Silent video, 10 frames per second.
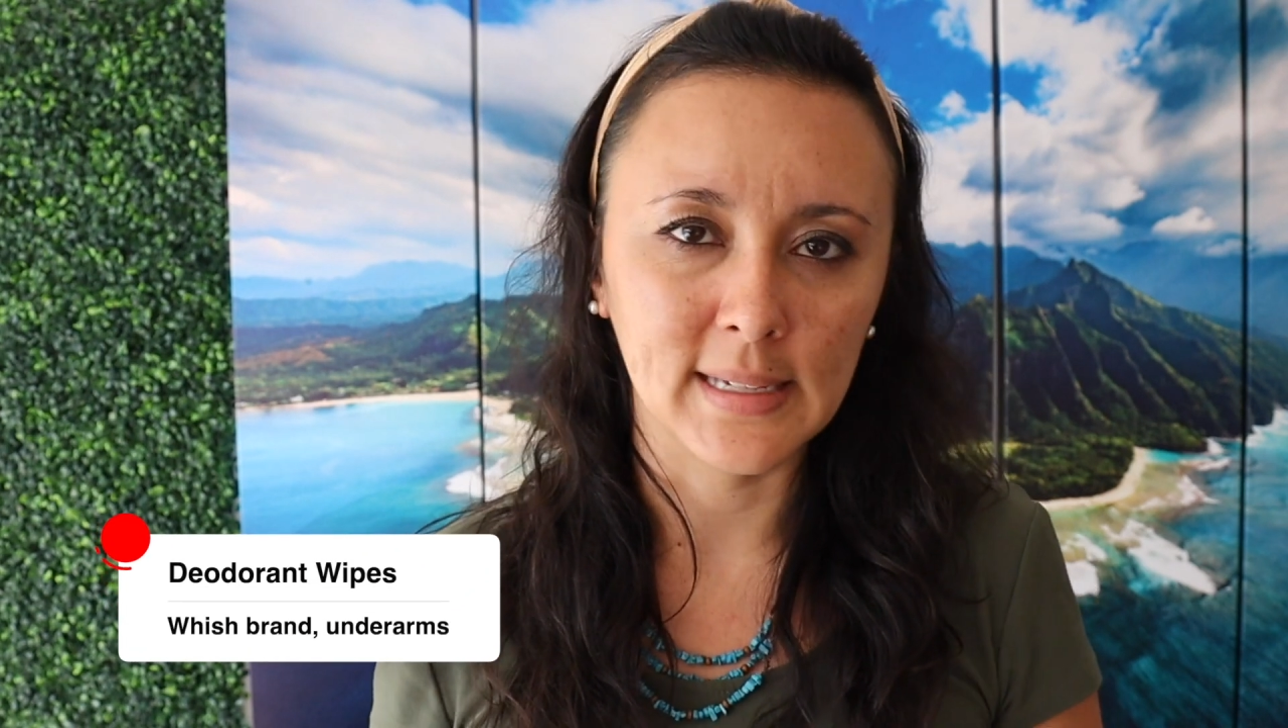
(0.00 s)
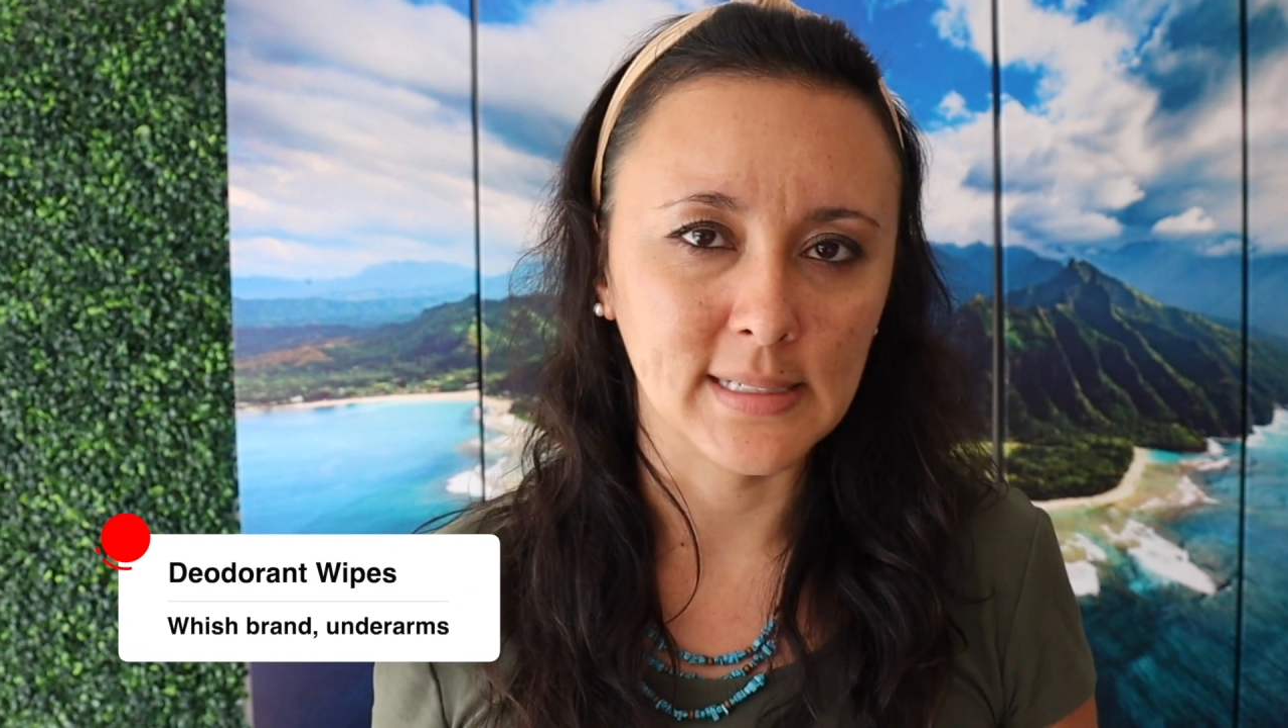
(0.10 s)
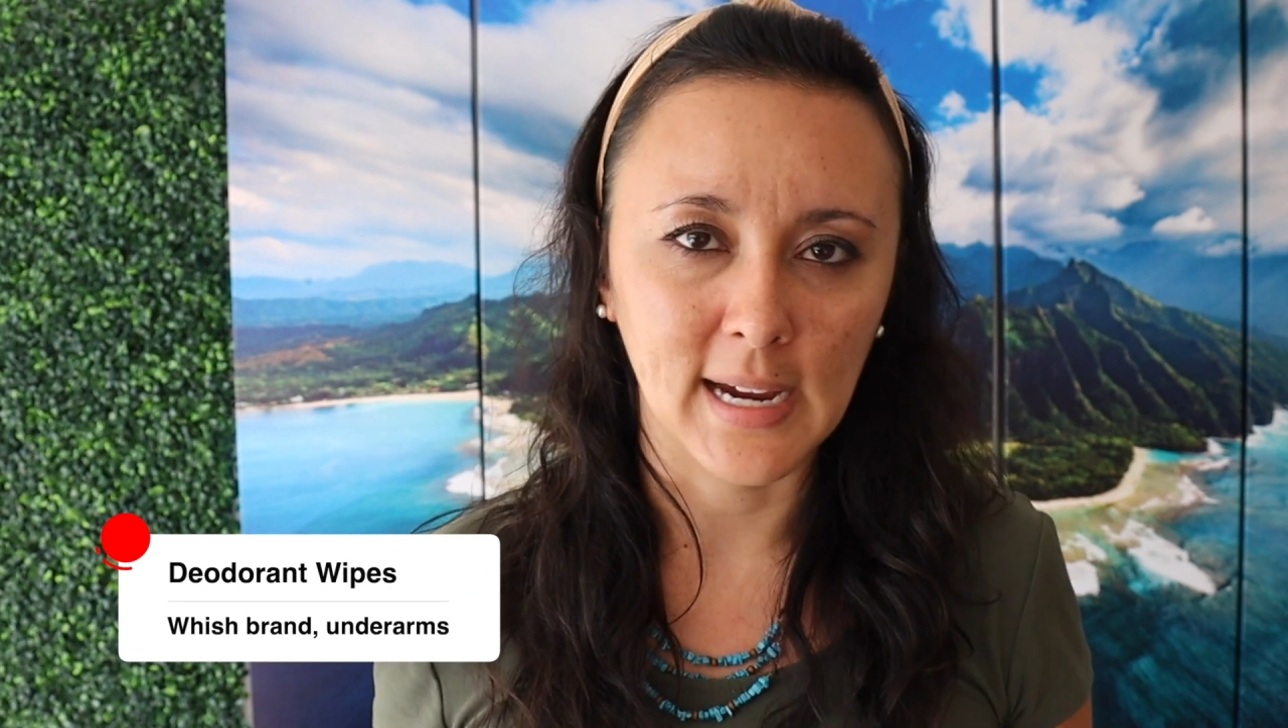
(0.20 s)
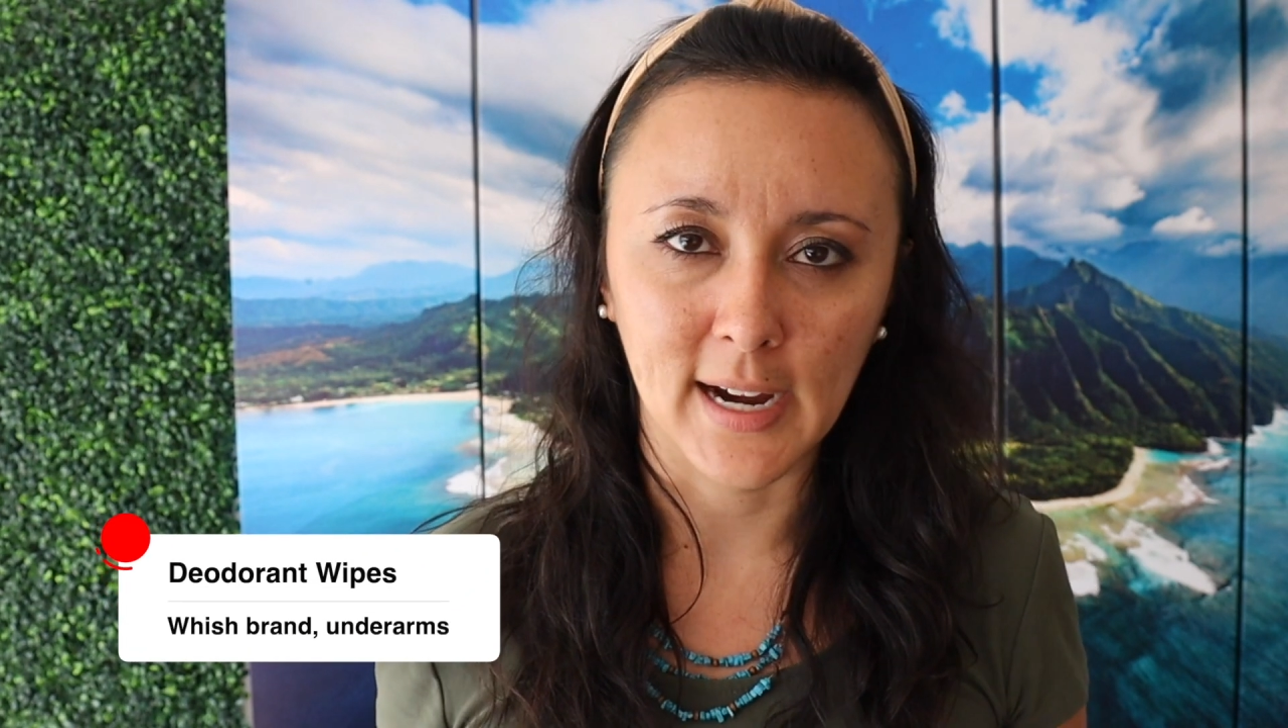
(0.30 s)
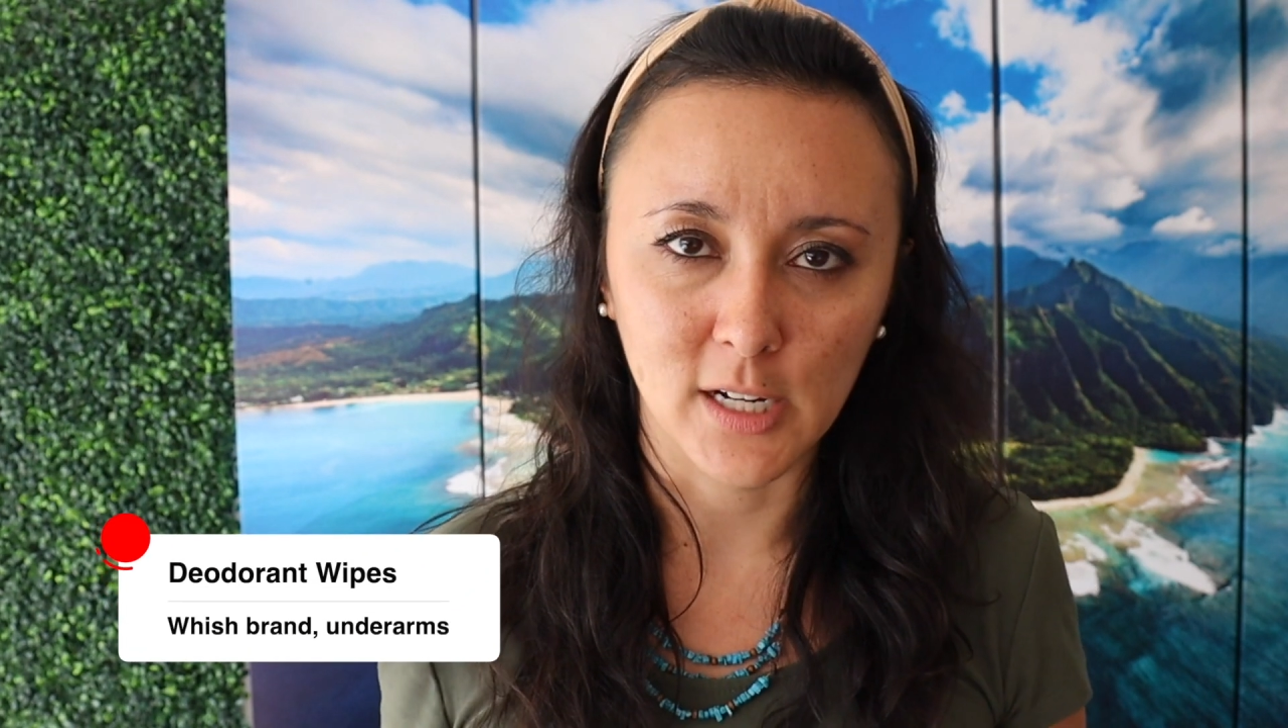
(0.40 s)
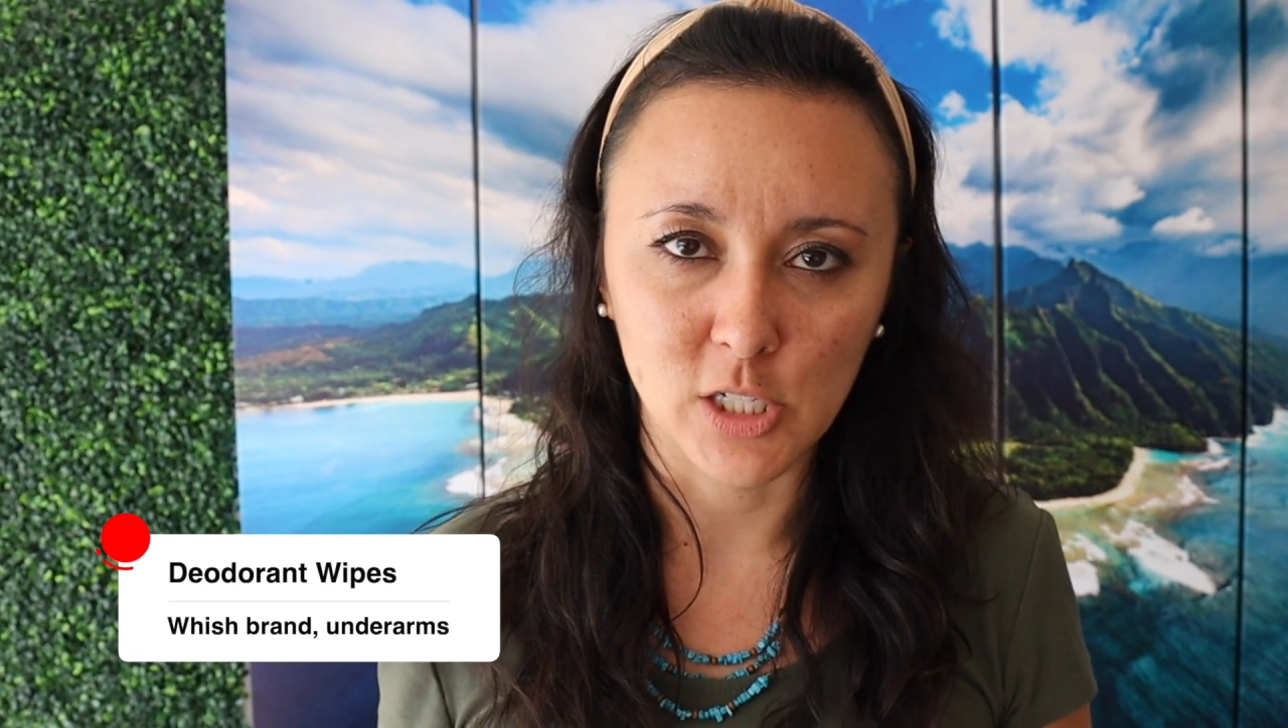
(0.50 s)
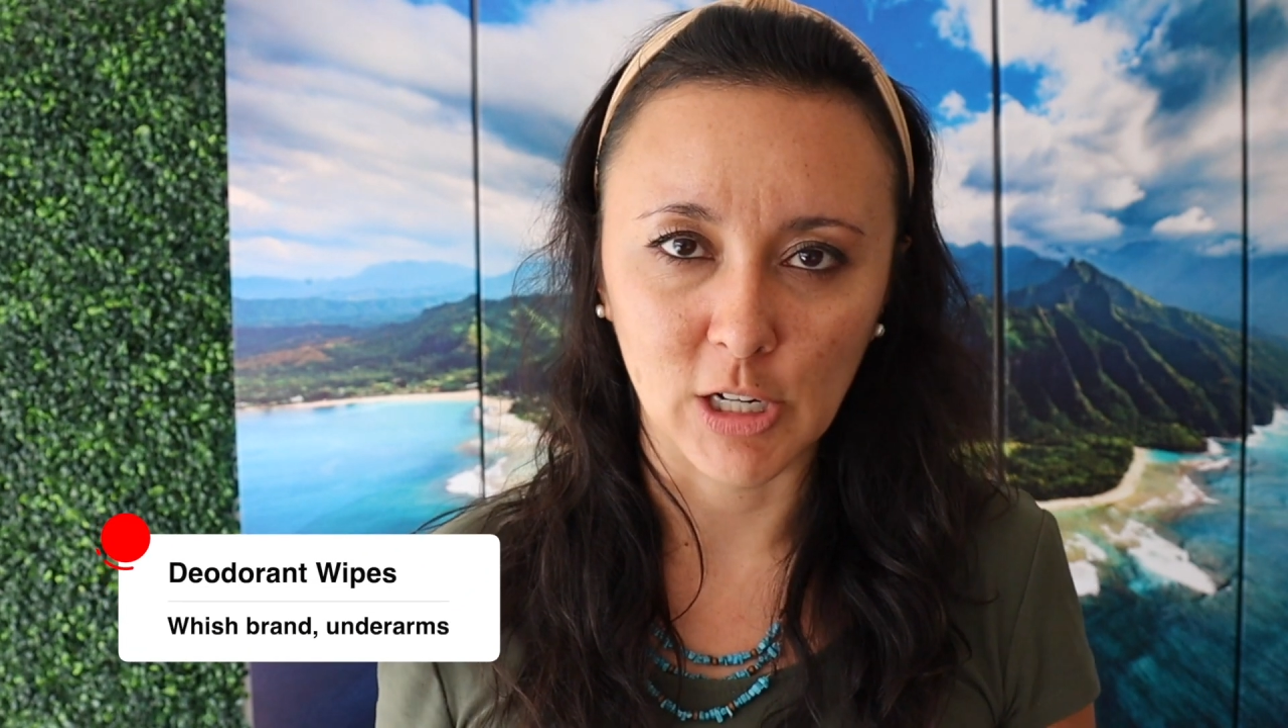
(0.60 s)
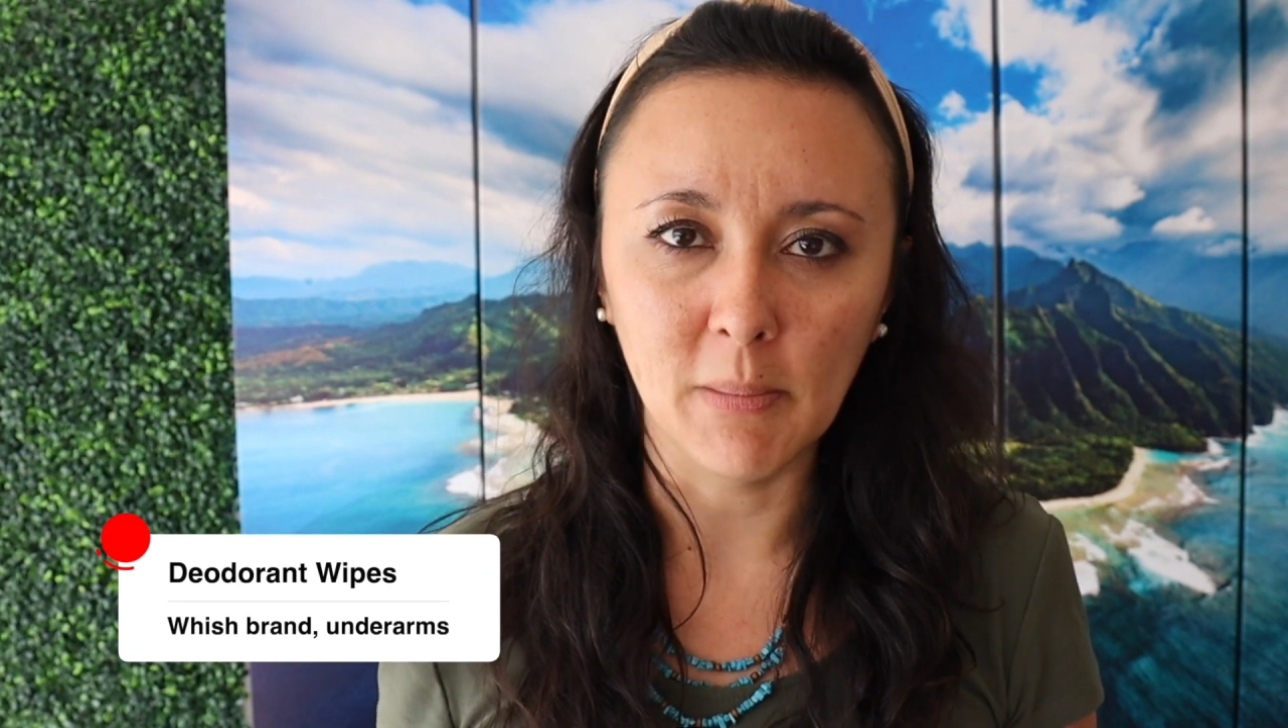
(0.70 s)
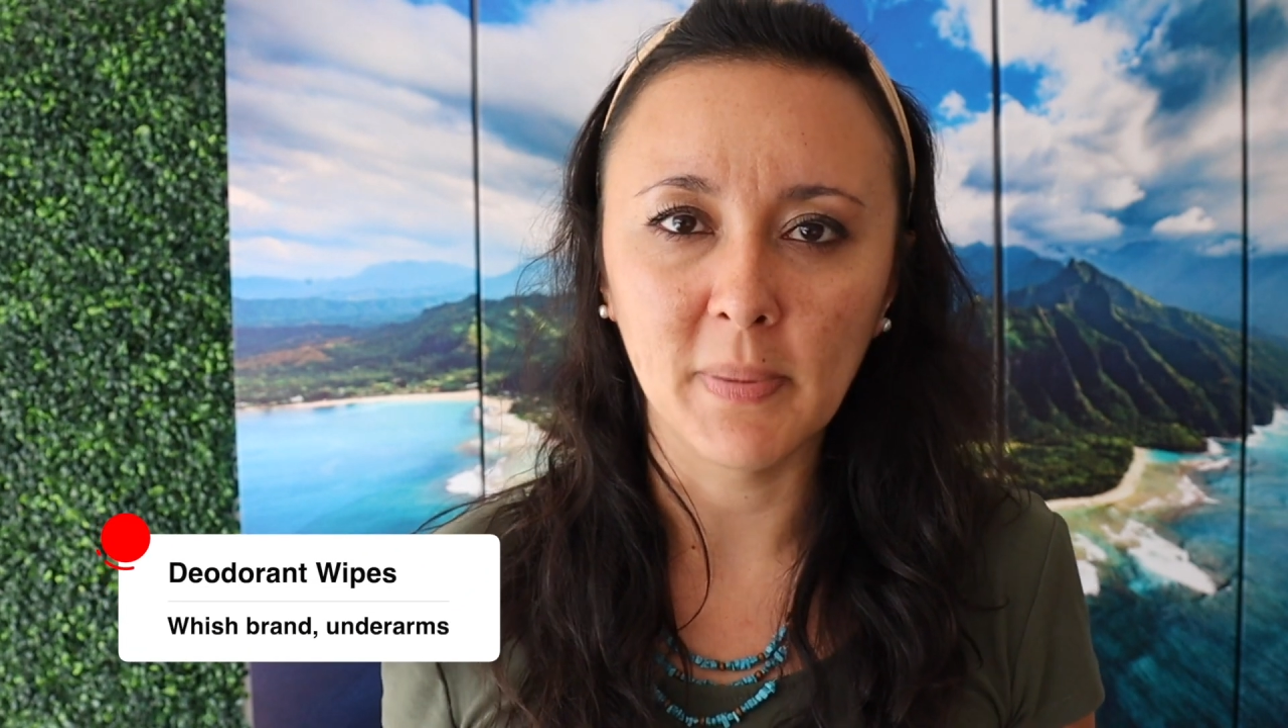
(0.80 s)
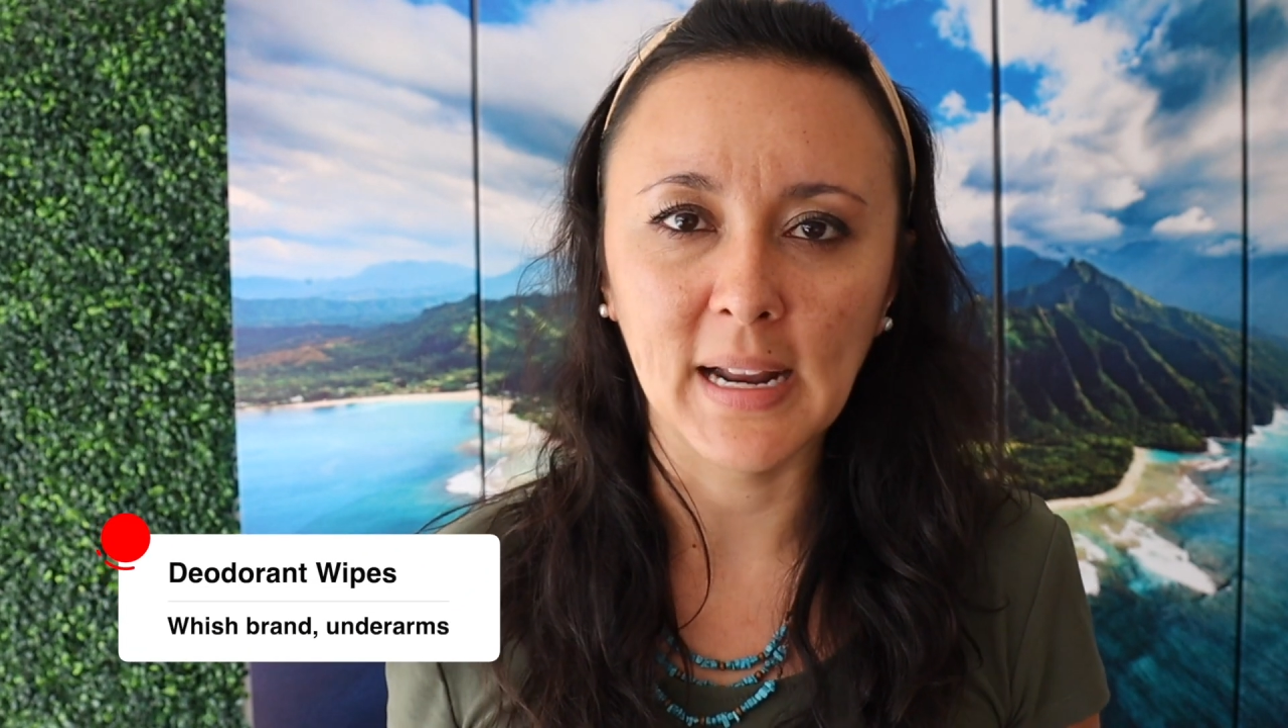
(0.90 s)
entire
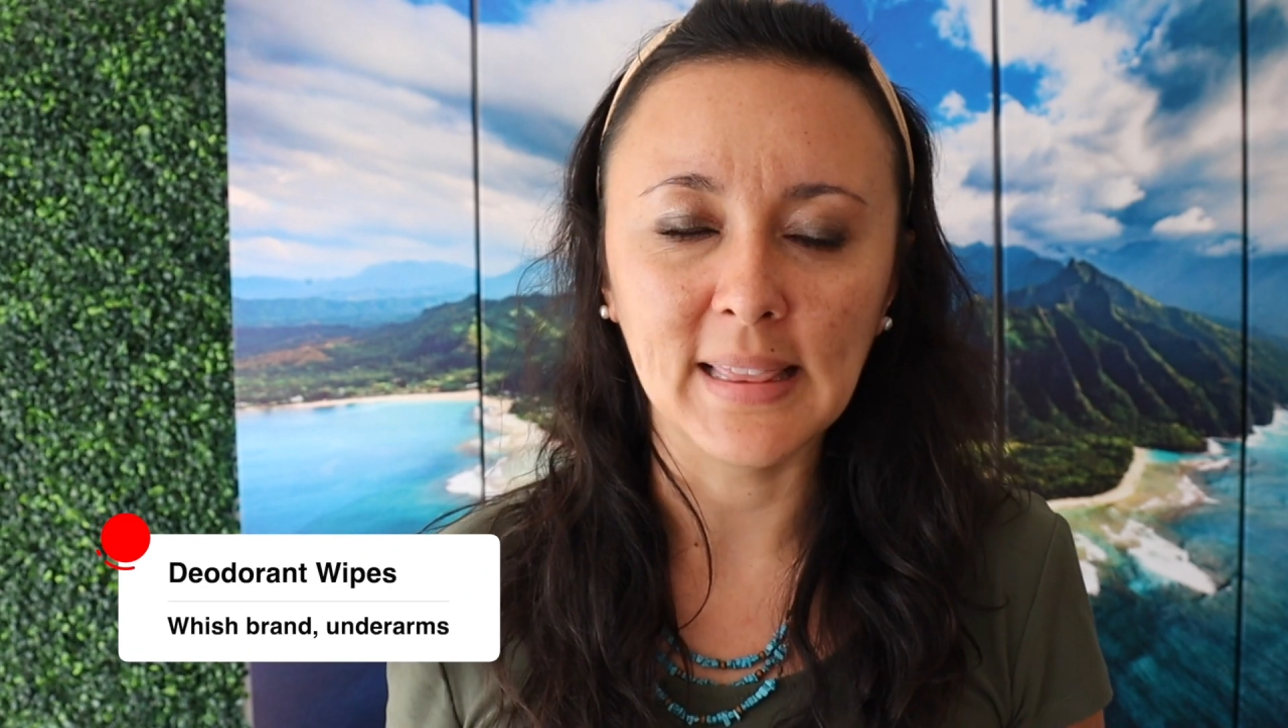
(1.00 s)
trip, but